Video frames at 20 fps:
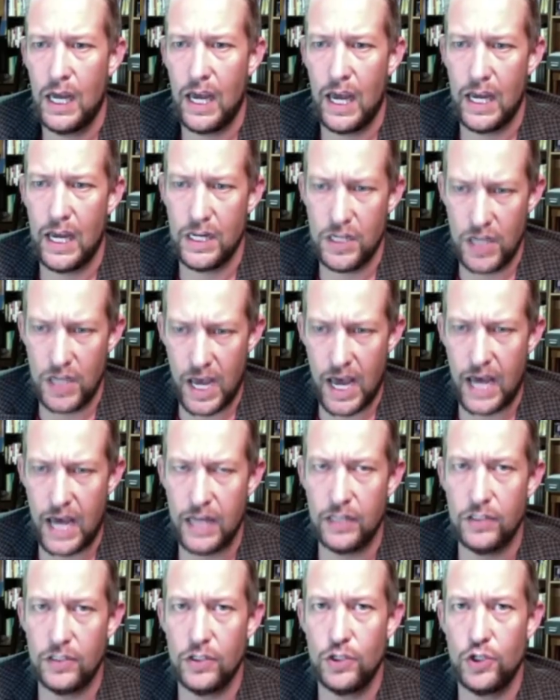And
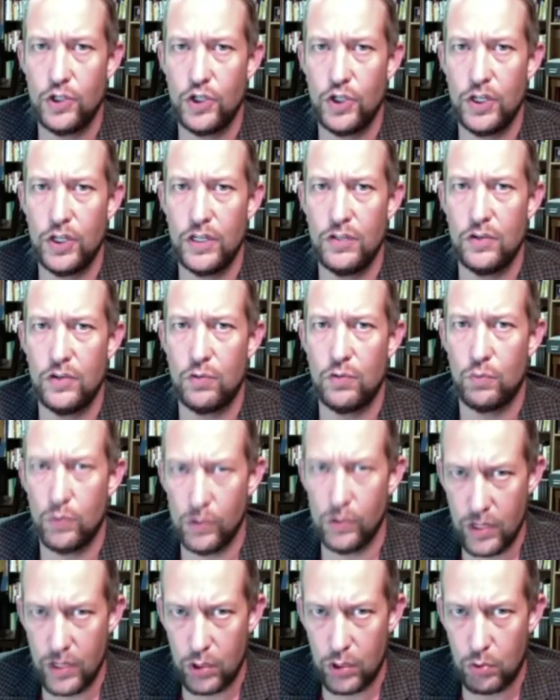yet she's
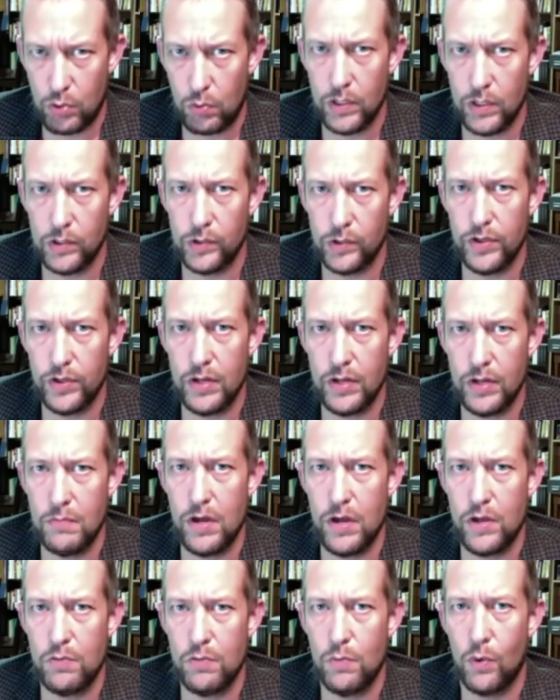really thrilled that
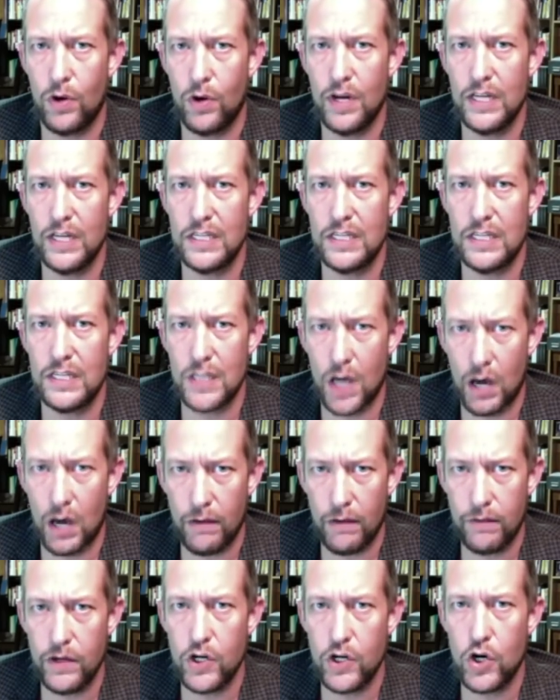Beth Moore has
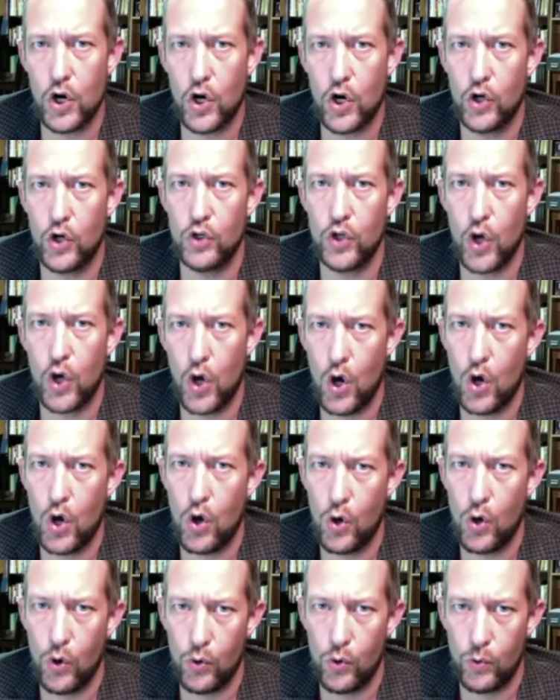softened her
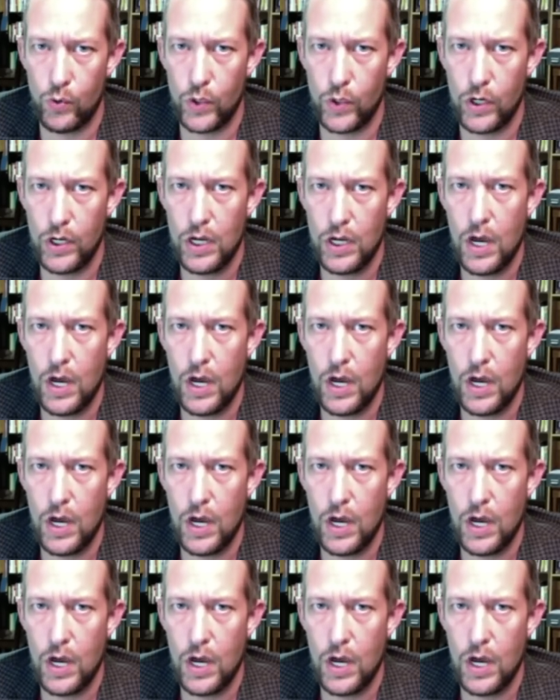tone